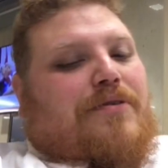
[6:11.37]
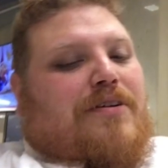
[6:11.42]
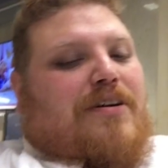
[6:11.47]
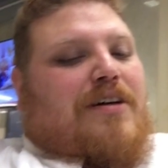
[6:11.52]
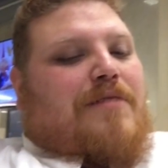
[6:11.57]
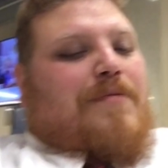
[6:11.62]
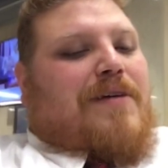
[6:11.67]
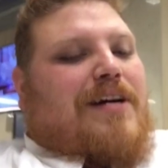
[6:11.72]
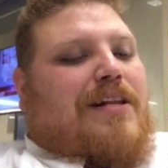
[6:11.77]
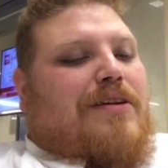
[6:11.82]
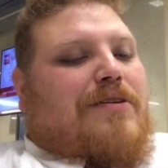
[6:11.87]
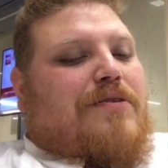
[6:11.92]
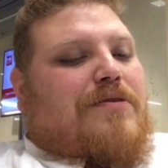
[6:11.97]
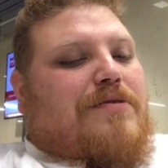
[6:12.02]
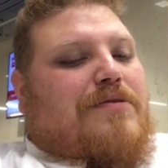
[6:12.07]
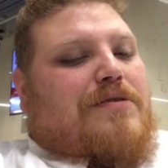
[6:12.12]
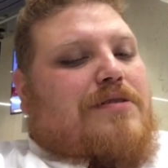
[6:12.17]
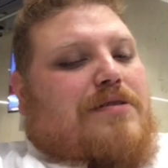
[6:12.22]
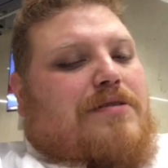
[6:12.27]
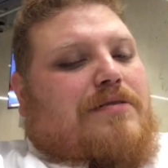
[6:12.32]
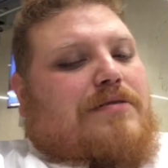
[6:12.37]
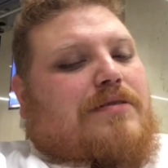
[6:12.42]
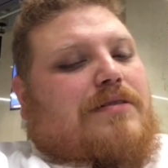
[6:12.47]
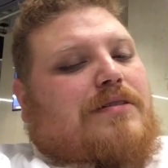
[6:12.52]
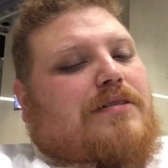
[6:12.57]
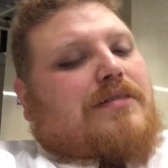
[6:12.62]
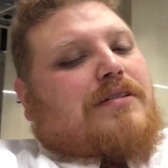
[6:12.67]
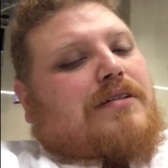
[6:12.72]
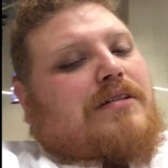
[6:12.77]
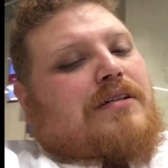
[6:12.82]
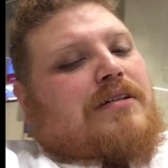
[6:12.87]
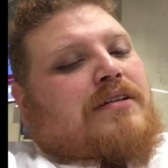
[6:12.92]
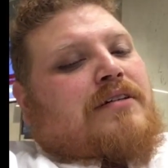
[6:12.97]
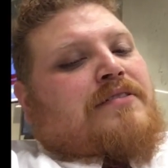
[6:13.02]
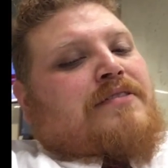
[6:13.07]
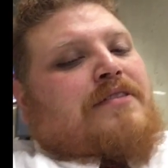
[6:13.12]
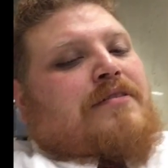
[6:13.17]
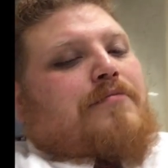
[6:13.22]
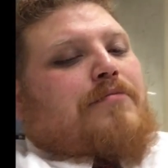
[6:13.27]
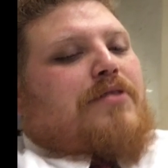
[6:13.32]
it on my Lew's,
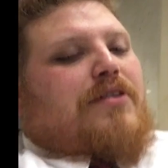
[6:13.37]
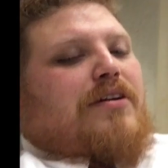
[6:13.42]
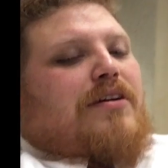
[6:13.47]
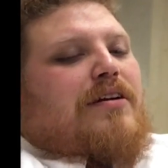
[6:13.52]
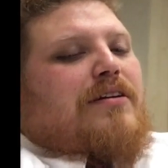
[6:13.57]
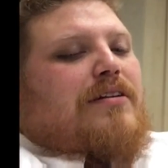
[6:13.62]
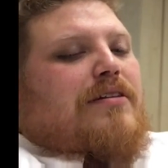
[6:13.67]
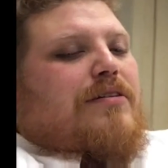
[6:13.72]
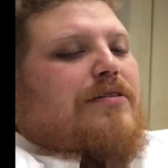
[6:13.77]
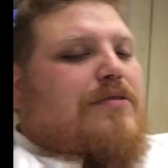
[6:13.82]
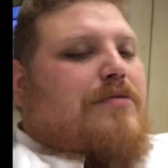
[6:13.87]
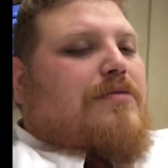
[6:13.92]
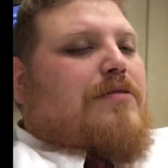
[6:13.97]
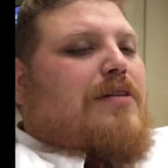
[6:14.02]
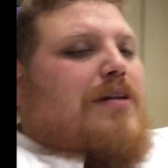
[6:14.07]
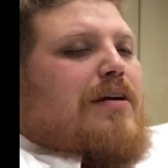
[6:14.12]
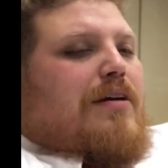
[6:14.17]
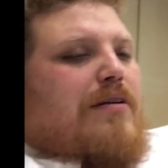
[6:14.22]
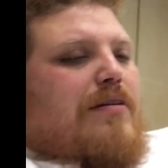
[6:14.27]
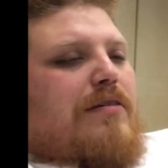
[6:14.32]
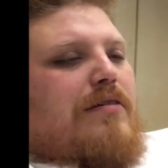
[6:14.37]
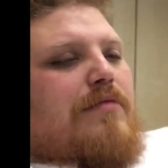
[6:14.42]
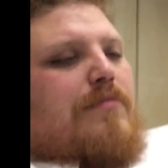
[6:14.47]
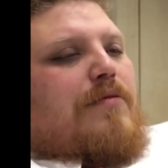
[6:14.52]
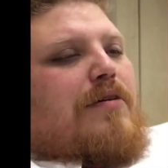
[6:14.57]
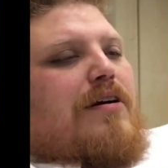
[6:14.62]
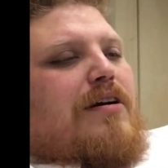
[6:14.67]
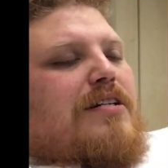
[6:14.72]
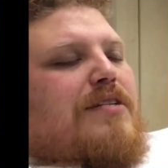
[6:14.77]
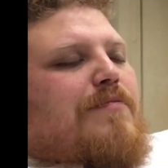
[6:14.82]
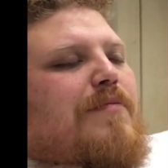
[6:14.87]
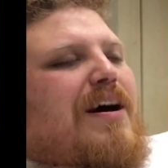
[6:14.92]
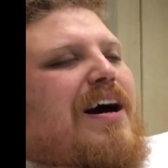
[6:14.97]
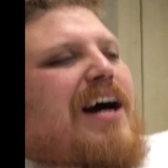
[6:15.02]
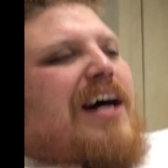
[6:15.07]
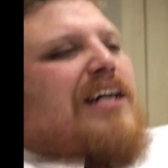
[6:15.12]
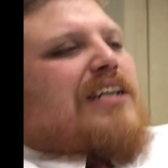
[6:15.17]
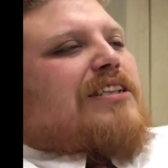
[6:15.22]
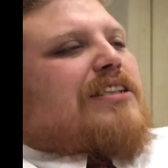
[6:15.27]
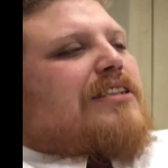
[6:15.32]
put it on the Lew's Mock
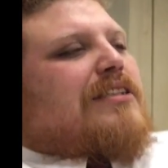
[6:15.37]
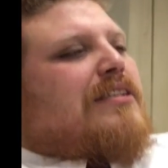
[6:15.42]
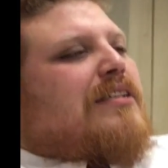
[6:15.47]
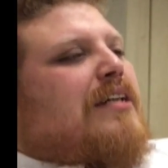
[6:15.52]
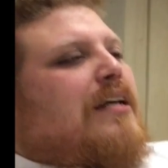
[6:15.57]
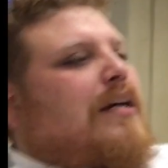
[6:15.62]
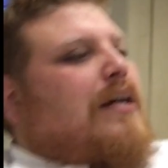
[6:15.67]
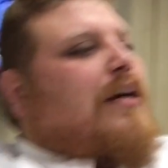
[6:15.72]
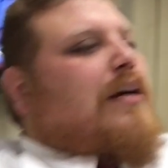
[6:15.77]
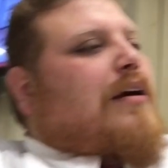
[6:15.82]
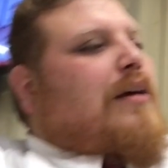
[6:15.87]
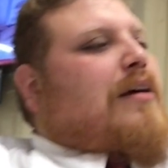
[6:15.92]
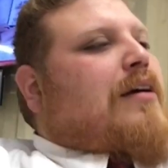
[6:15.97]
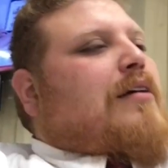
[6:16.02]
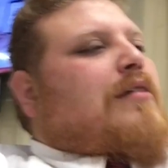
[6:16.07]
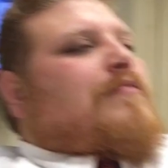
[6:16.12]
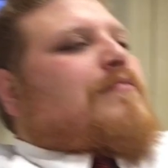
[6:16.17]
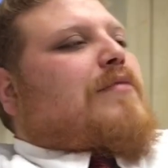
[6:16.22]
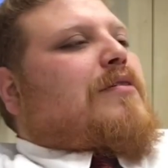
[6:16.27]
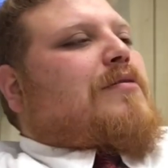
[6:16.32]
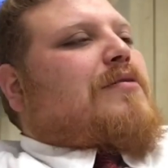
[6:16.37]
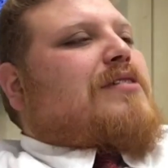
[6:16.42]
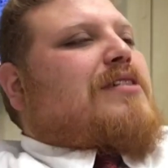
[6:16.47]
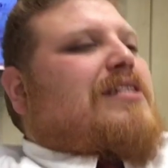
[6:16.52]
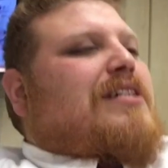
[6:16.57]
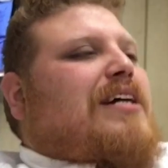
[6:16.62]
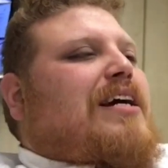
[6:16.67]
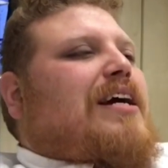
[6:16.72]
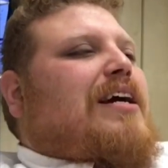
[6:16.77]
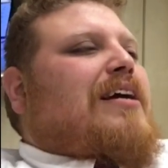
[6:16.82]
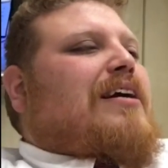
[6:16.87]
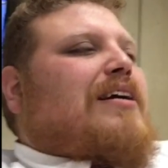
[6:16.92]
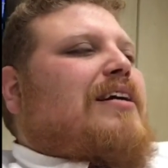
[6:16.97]
Smash, but we'll see.